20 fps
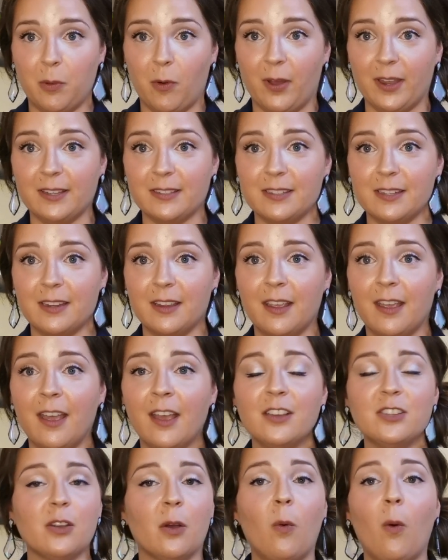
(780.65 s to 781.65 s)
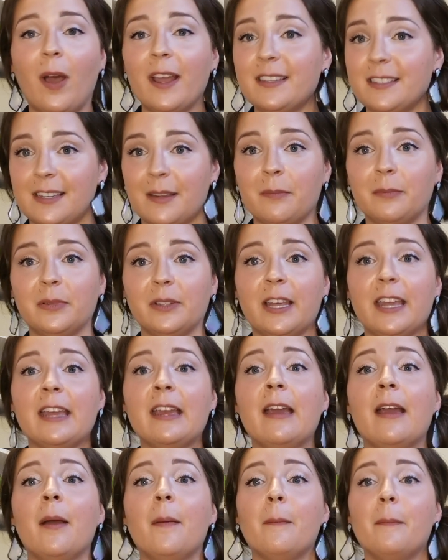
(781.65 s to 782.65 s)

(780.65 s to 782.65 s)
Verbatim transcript: point. So, quite simply,